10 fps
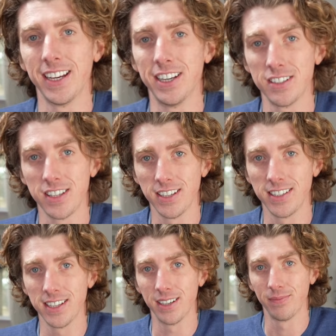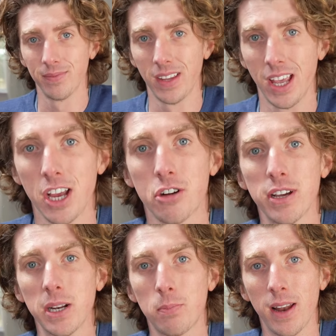Here's the idea.
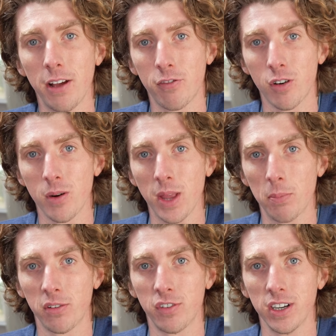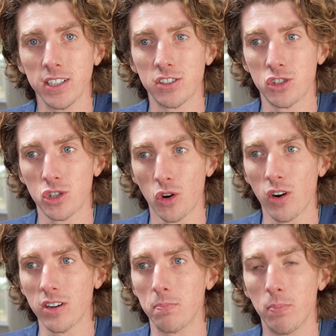Create a platform that provides
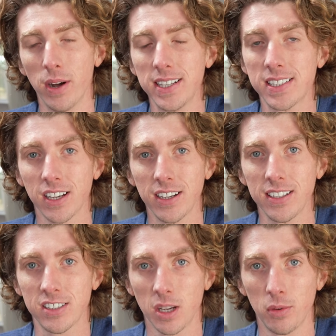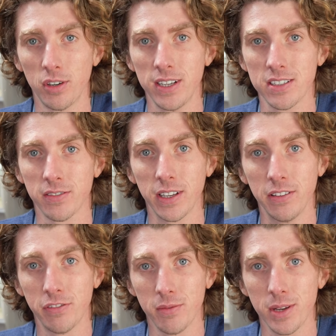short, bite sized summaries of
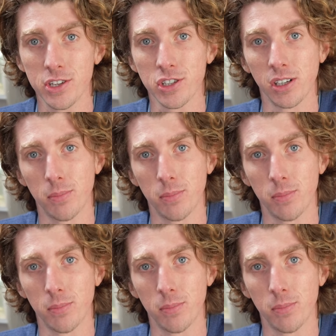informational